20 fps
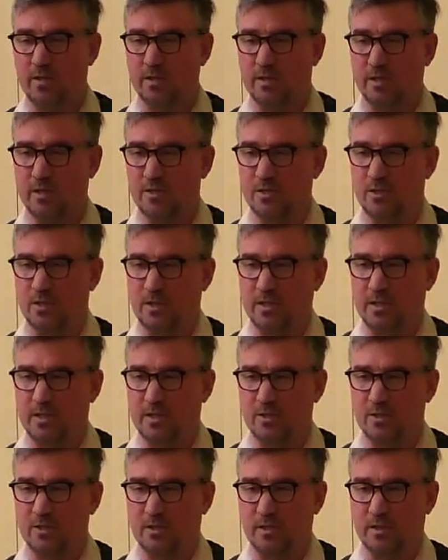
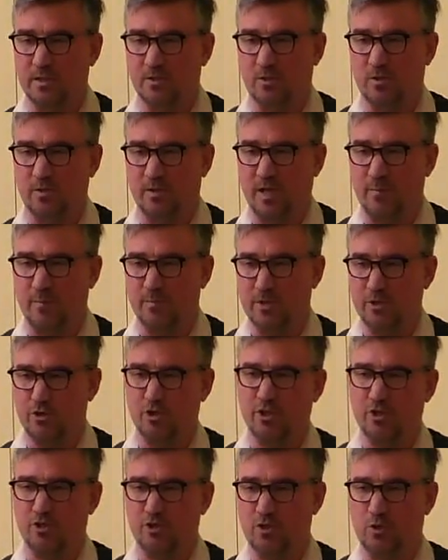He's got that
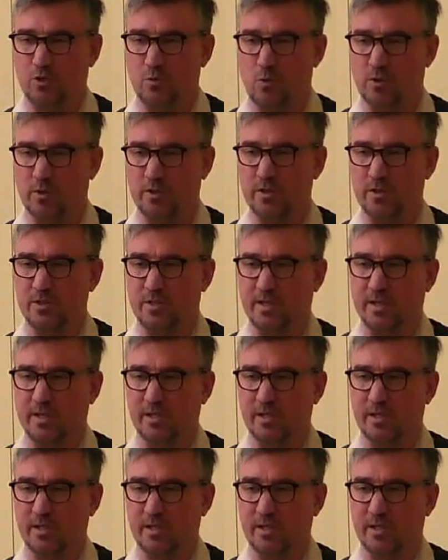magician quality